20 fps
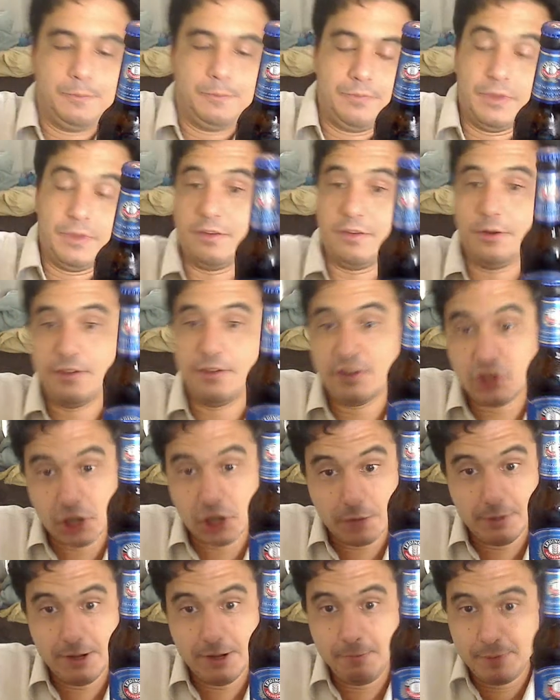So it's a
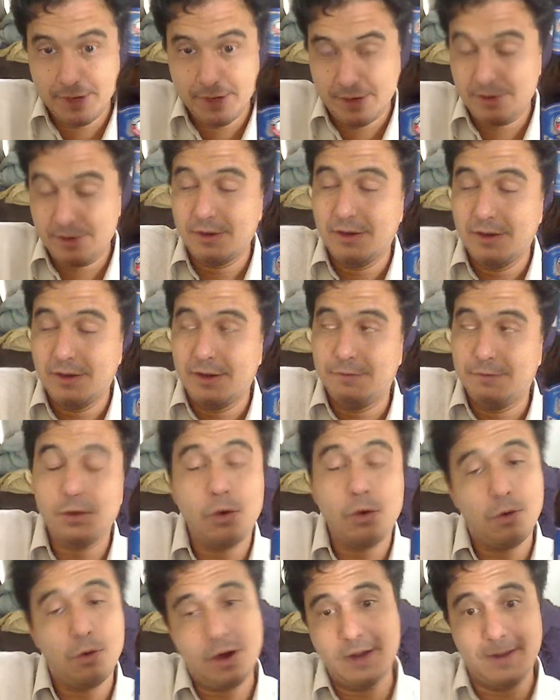German beer. If you
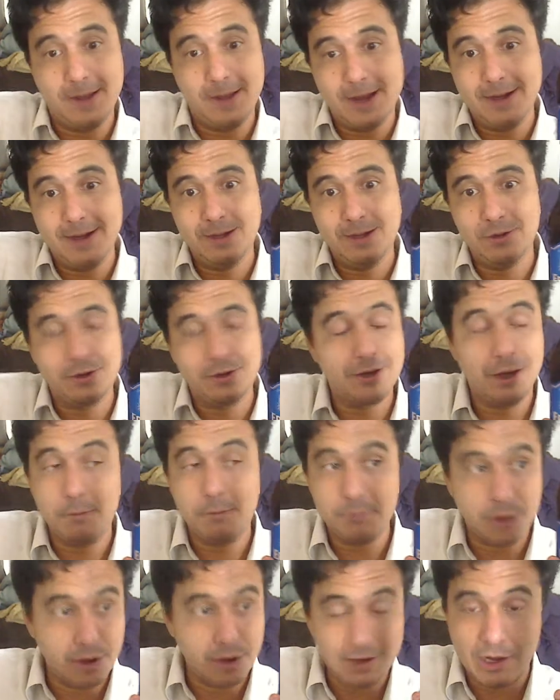go online and look up
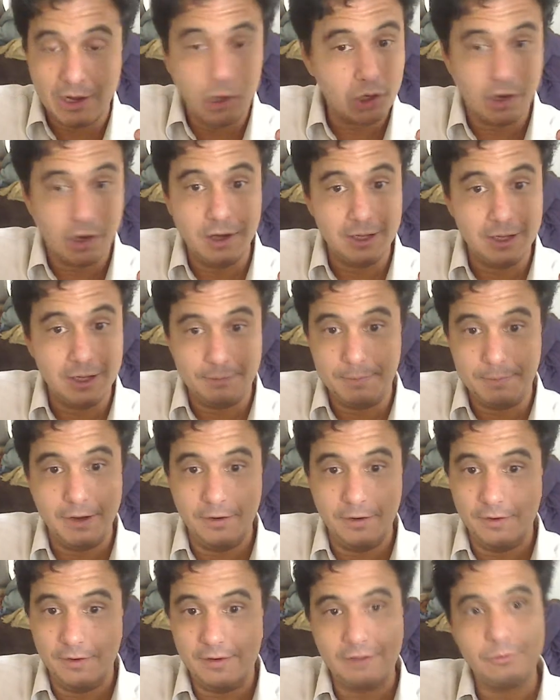non-alcoholic
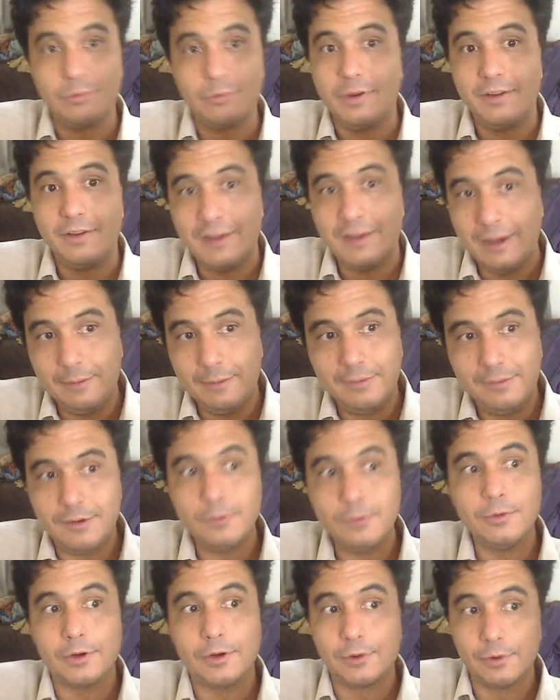beers, everyone seems
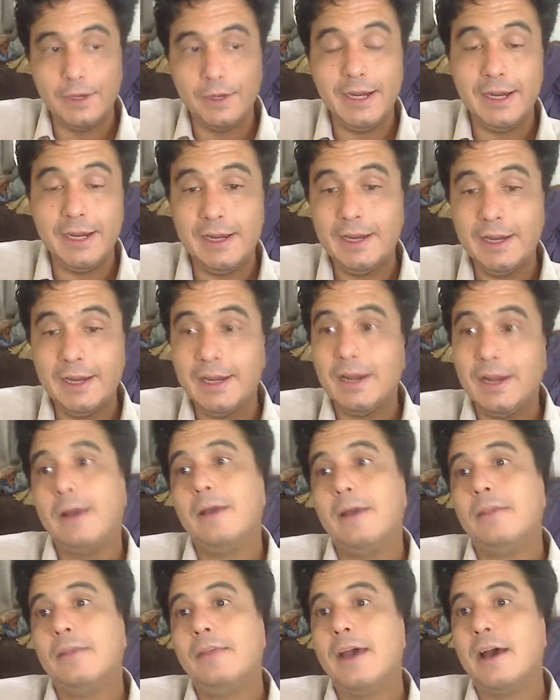to agree
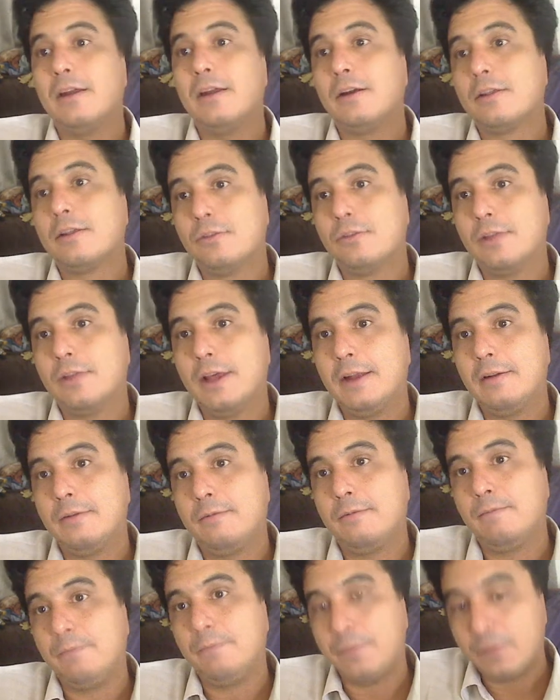that other
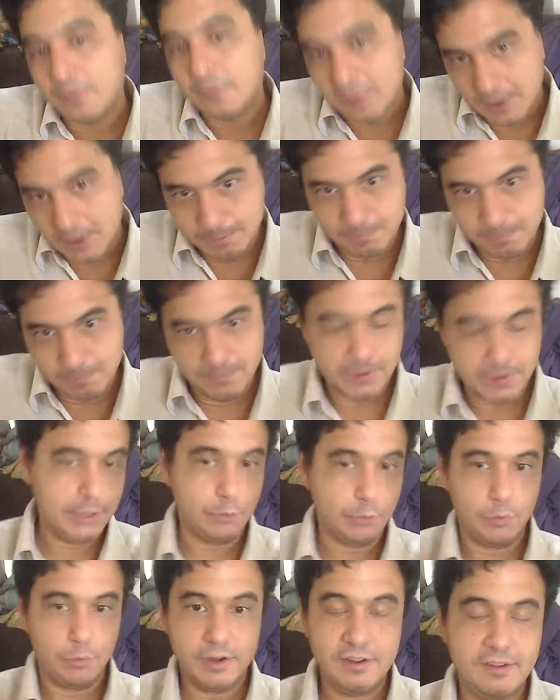than some very
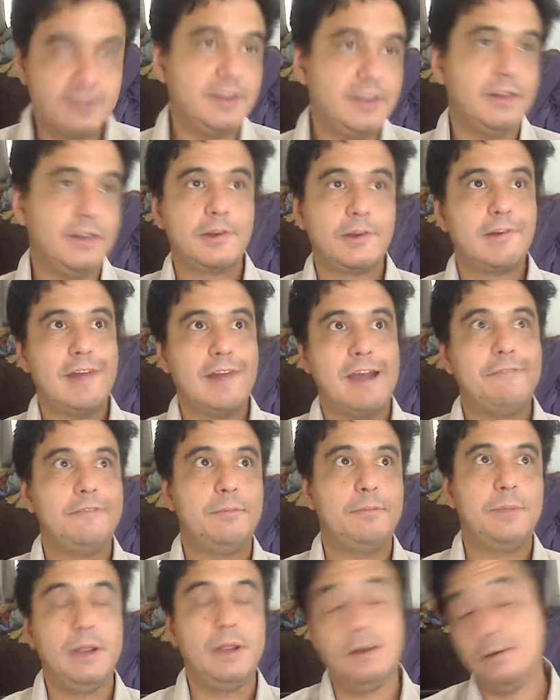recent
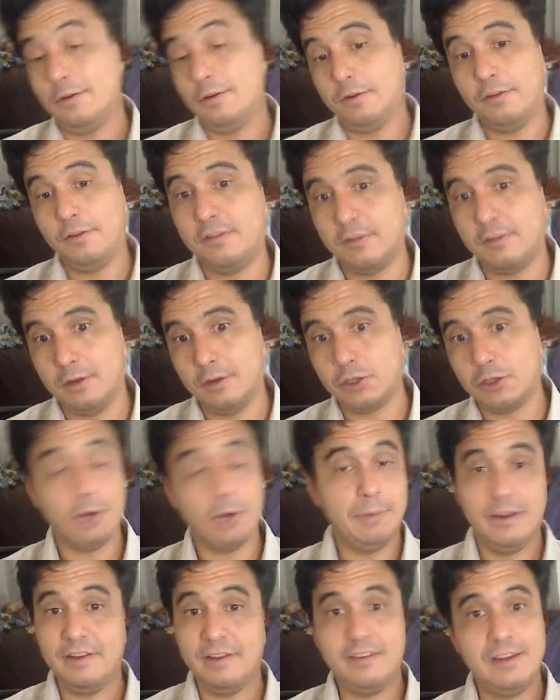craft beers, the
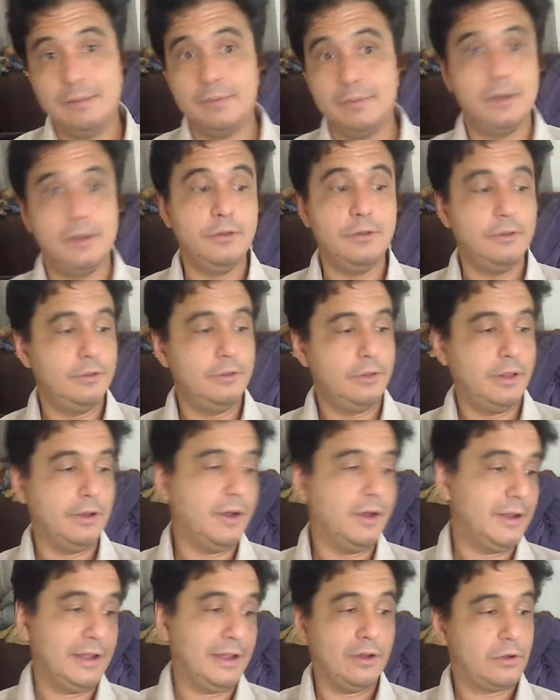Germans seem to do the
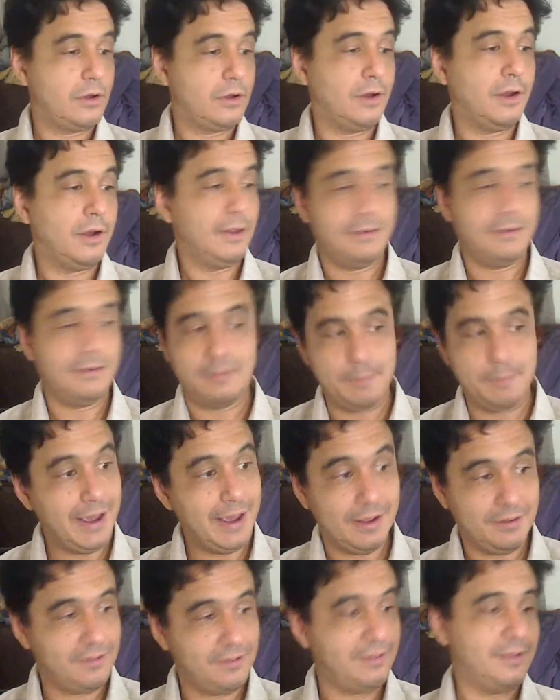non-alcoholics
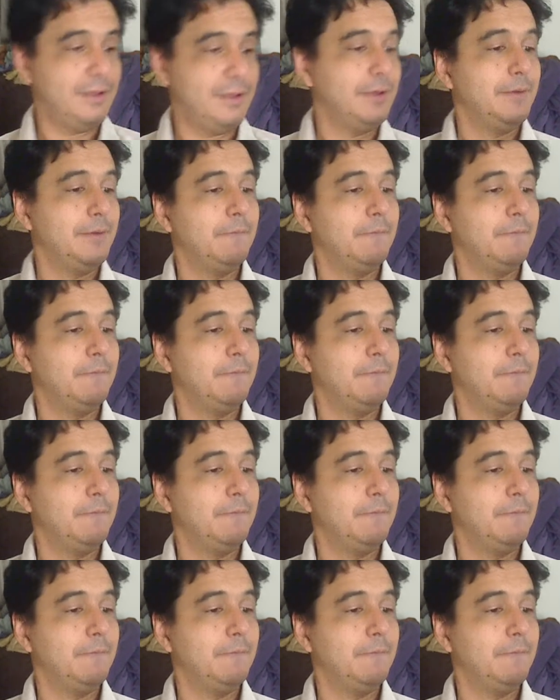best.